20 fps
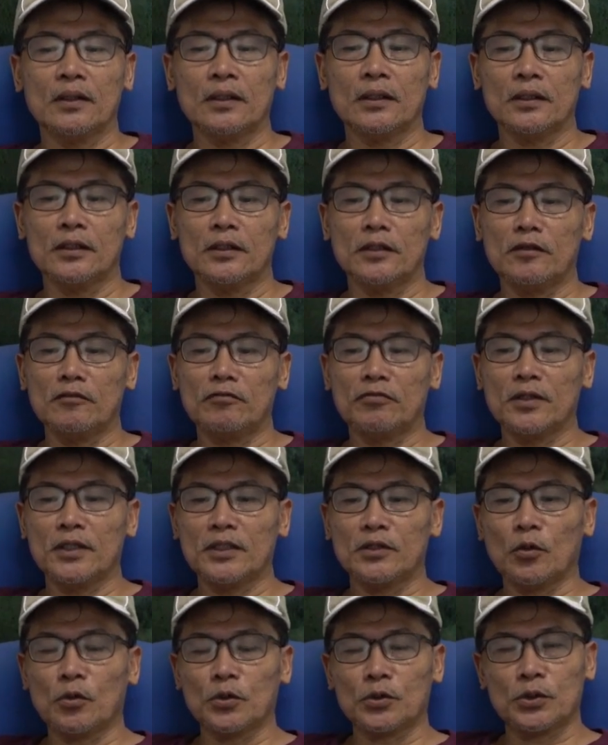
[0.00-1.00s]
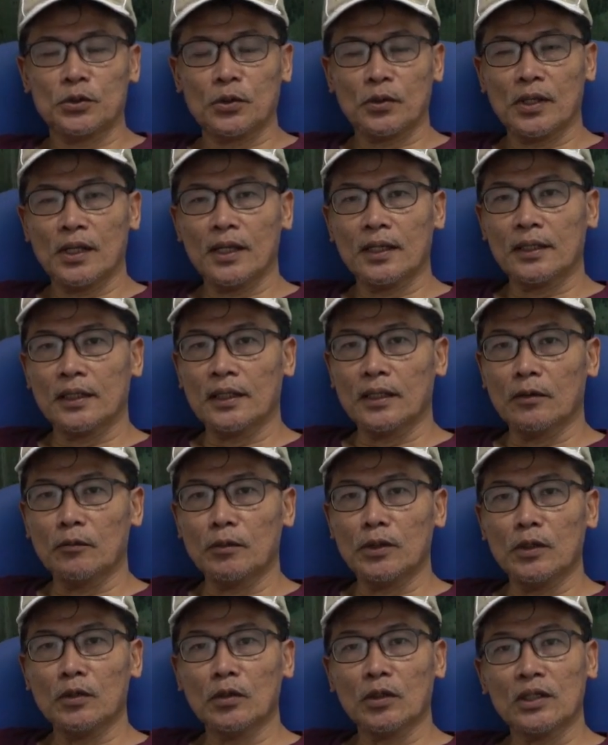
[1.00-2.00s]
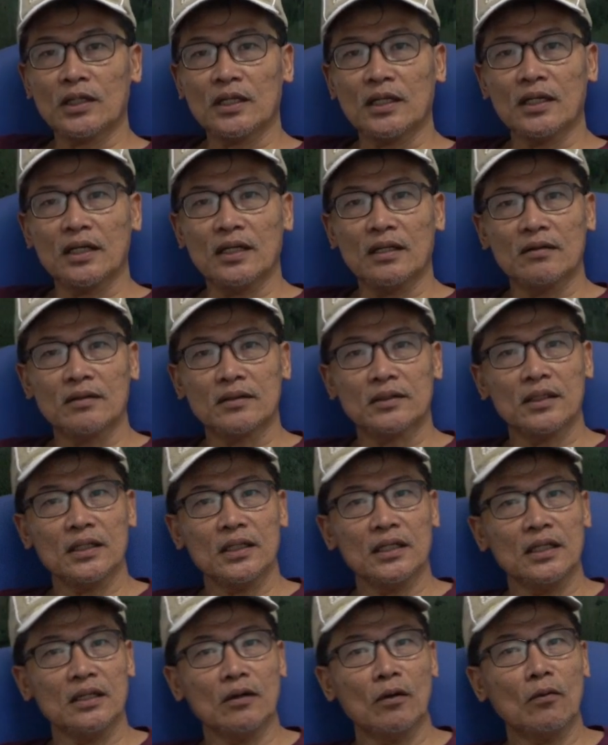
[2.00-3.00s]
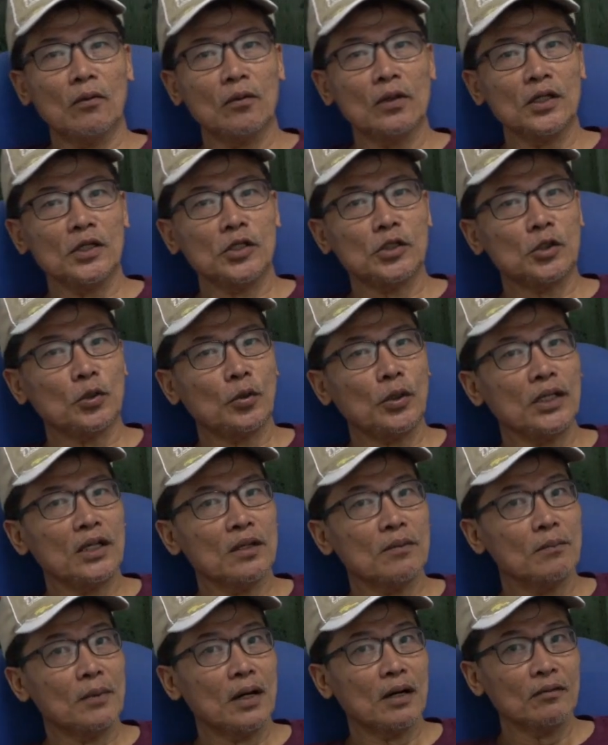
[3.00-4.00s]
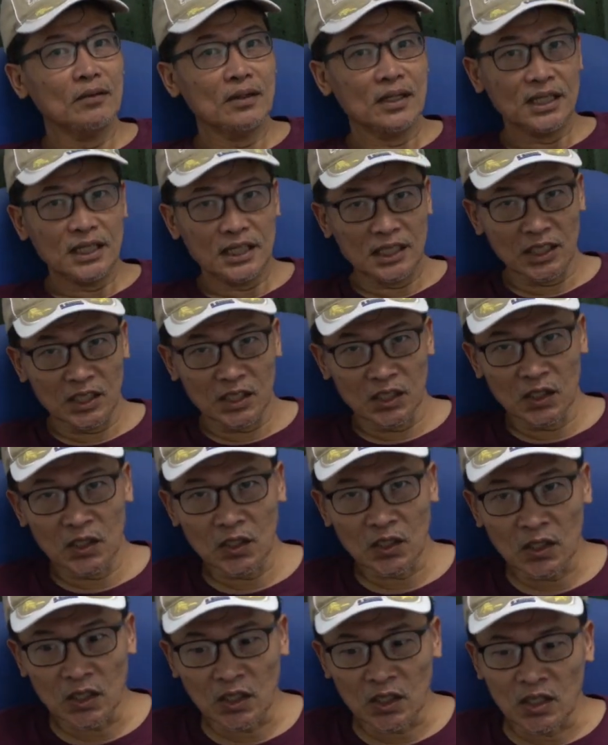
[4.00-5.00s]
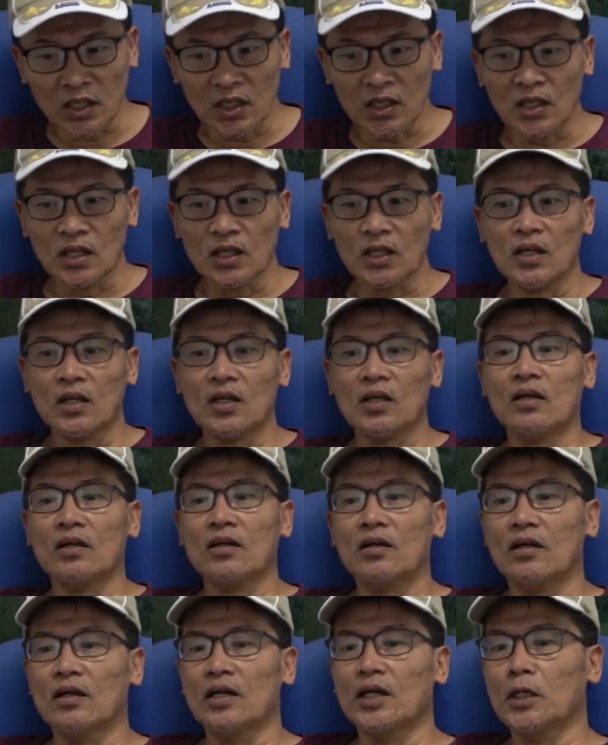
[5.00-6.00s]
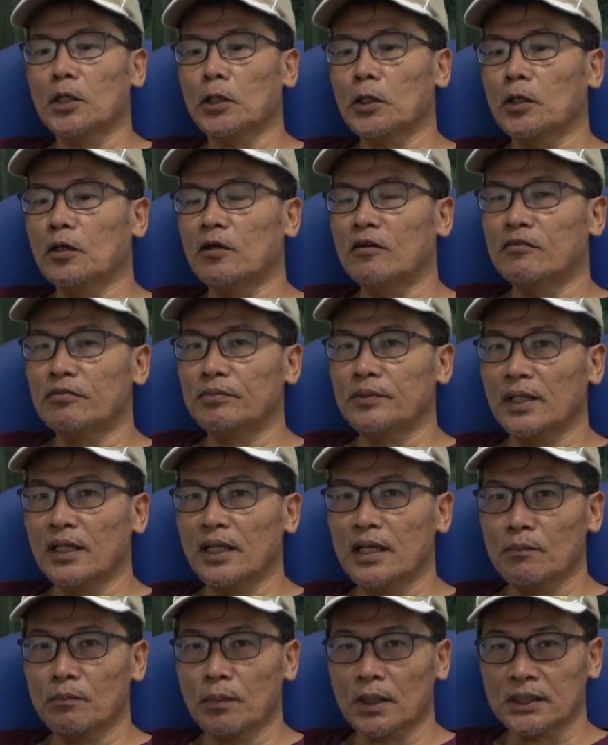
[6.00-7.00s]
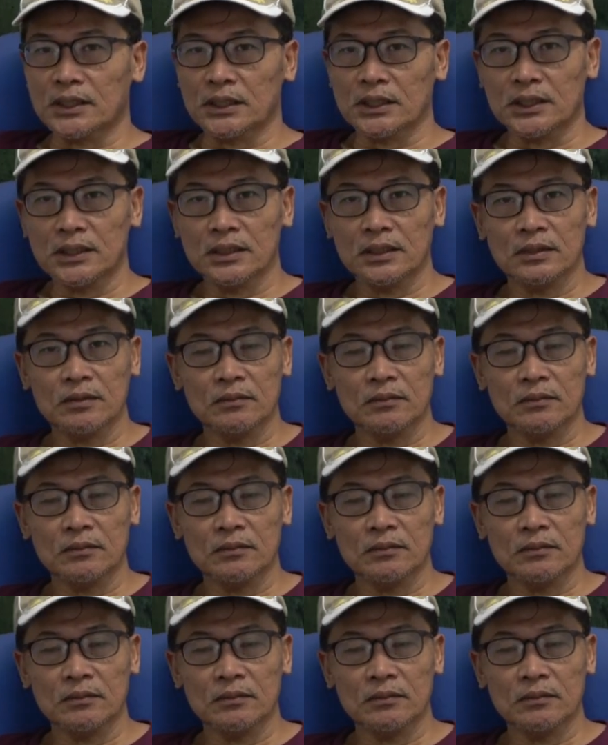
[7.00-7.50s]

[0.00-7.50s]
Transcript: the difference also that we're not interested in only showing the boundary of the land parcel,